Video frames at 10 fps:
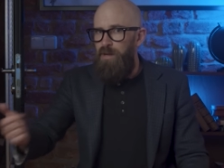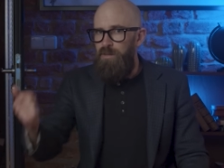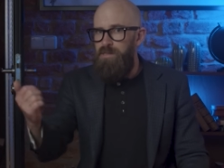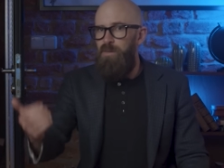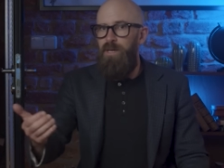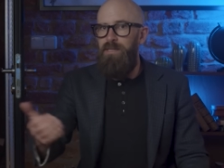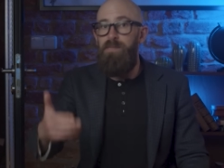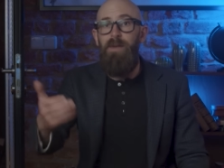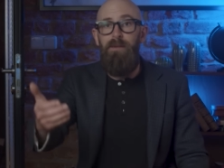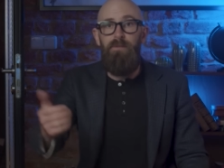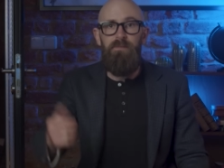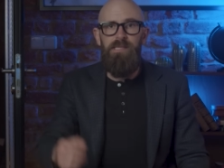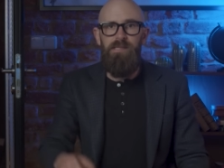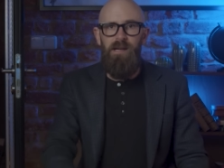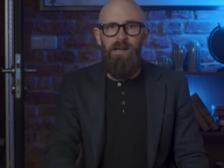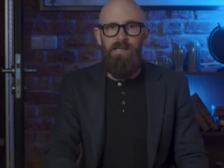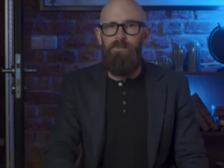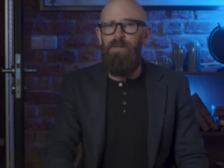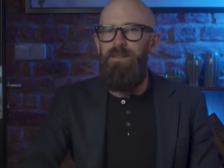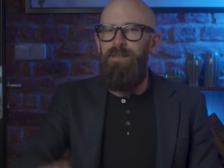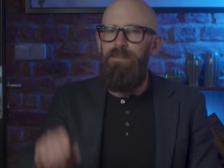holes, the ones made from stars. But